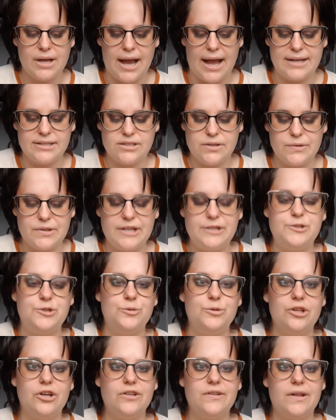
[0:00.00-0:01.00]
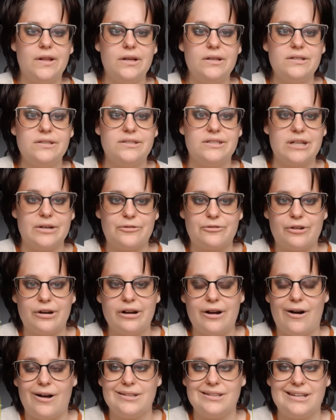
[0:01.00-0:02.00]
and so they do look
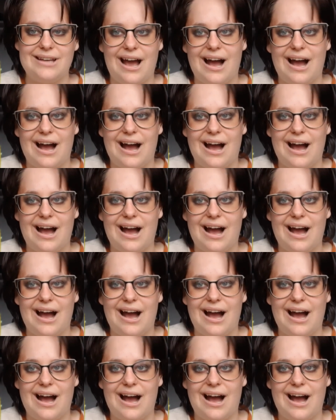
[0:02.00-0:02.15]
different on the